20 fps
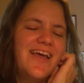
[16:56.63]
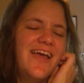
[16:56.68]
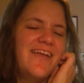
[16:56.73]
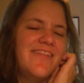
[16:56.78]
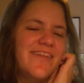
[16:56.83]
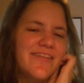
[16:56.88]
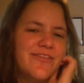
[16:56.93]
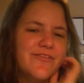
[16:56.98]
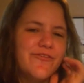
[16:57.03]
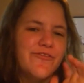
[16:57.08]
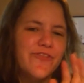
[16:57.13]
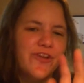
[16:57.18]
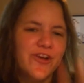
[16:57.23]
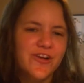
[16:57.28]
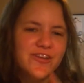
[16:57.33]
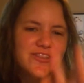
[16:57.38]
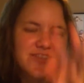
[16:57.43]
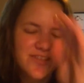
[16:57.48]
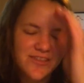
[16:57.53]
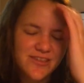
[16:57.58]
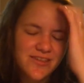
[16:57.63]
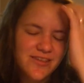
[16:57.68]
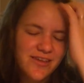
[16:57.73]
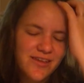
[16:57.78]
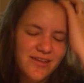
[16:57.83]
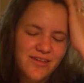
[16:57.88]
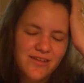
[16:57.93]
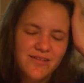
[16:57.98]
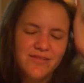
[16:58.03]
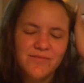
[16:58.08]
in like the first
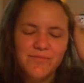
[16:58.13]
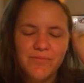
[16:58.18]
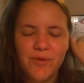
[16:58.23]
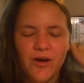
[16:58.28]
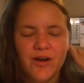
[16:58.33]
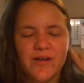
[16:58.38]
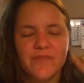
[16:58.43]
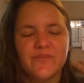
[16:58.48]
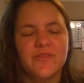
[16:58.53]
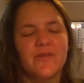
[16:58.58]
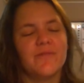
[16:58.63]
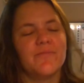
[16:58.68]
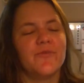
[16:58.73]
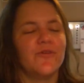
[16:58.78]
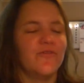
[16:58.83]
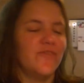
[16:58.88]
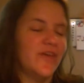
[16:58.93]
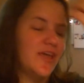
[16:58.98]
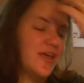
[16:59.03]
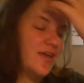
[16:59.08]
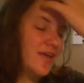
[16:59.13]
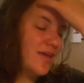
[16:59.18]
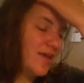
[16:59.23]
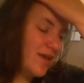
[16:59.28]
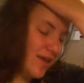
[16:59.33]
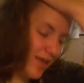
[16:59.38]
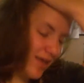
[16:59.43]
part of the movie,